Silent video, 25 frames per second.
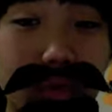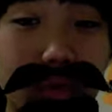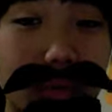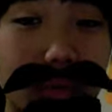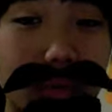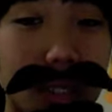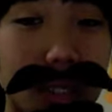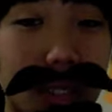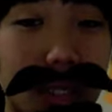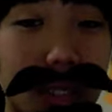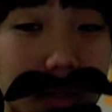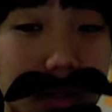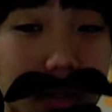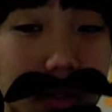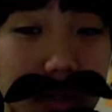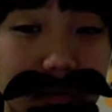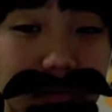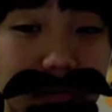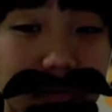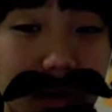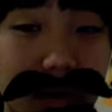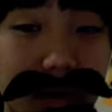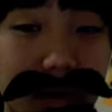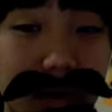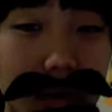to me that the
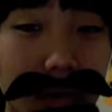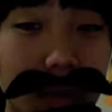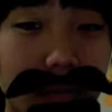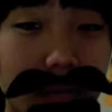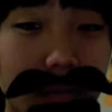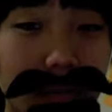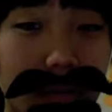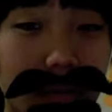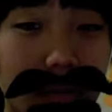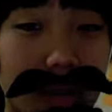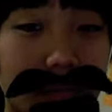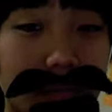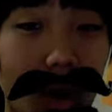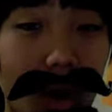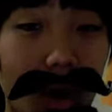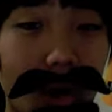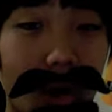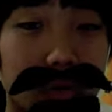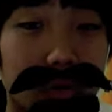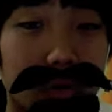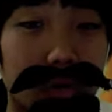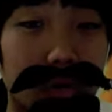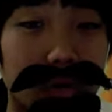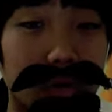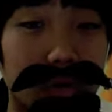environment would have
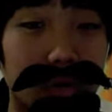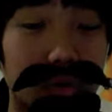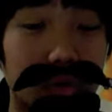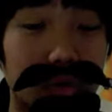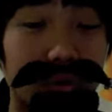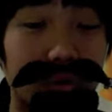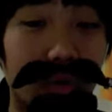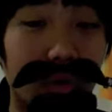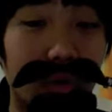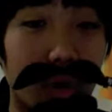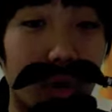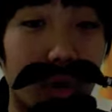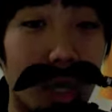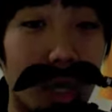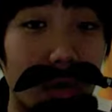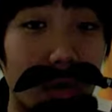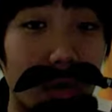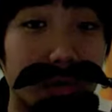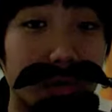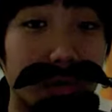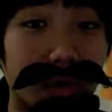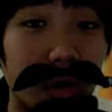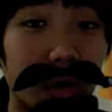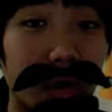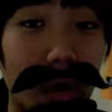altered due to volcanoes,